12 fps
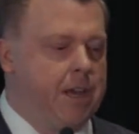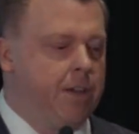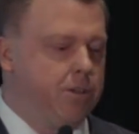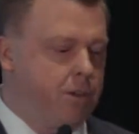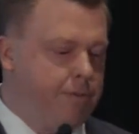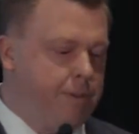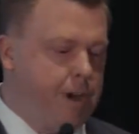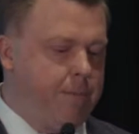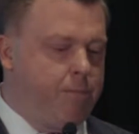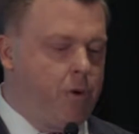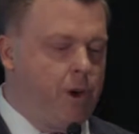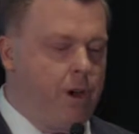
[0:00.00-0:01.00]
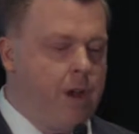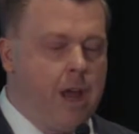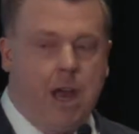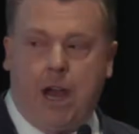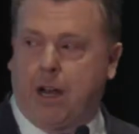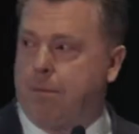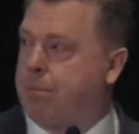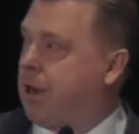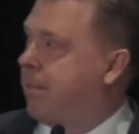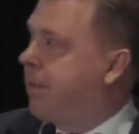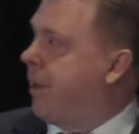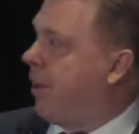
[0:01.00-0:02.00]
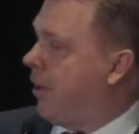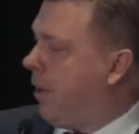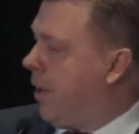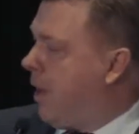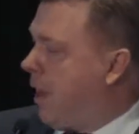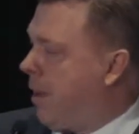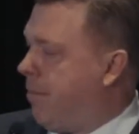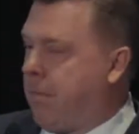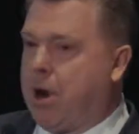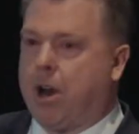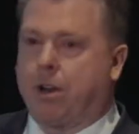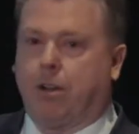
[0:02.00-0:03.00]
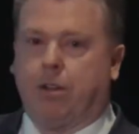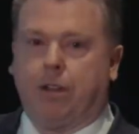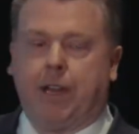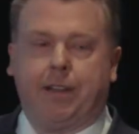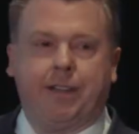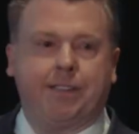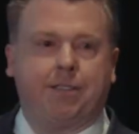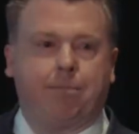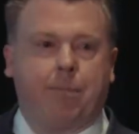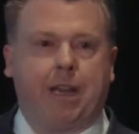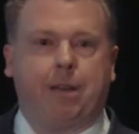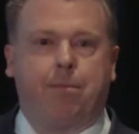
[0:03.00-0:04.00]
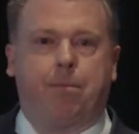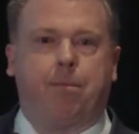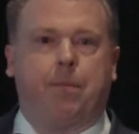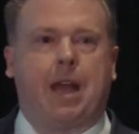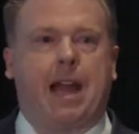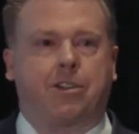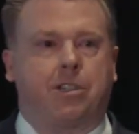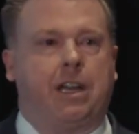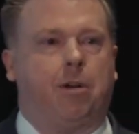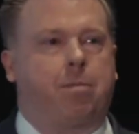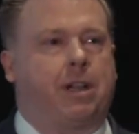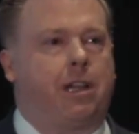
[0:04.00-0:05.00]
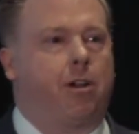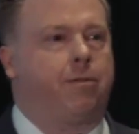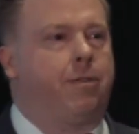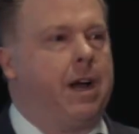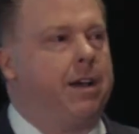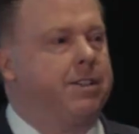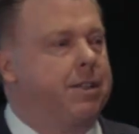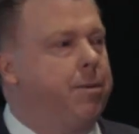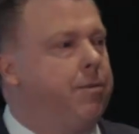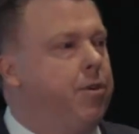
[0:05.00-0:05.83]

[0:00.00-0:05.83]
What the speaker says: So very important. I'm going to put up here a model, and this might actually help clarify. Some of